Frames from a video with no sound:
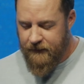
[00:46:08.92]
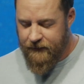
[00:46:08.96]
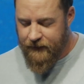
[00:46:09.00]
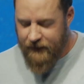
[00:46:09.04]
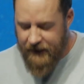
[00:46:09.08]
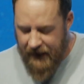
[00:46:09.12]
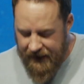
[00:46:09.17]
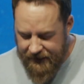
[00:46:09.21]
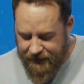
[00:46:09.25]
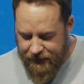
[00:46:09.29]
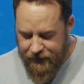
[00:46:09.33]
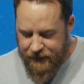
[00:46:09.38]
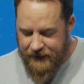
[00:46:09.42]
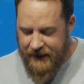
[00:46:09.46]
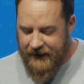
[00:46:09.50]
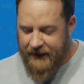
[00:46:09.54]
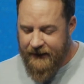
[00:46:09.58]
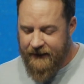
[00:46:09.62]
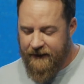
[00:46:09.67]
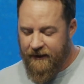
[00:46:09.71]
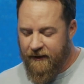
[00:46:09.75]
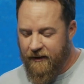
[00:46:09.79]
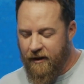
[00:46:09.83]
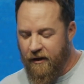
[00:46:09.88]
So, God, do
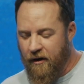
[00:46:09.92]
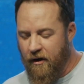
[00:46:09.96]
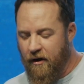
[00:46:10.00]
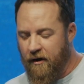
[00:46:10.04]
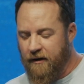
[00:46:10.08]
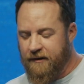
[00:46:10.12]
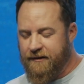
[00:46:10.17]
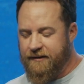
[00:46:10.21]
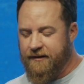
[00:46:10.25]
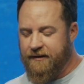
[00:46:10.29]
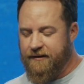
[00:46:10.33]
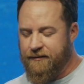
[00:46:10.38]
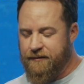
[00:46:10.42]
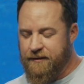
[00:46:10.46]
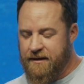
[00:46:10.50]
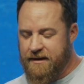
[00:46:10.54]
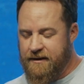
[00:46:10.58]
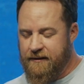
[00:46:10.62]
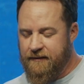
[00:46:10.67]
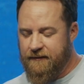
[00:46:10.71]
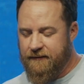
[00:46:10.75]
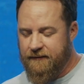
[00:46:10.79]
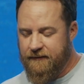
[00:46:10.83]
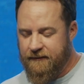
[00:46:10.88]
that in our, our hearts this
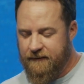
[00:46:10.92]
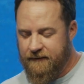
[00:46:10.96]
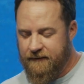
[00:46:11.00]
week.